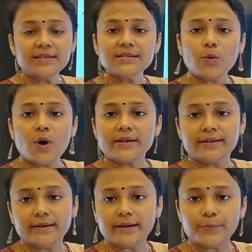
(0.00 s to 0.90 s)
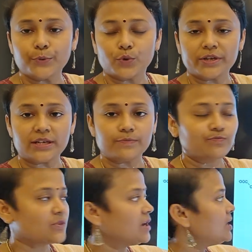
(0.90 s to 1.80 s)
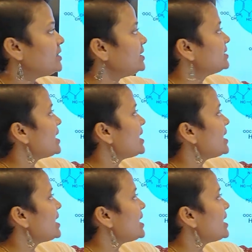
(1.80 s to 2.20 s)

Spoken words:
is a quaternary protein. It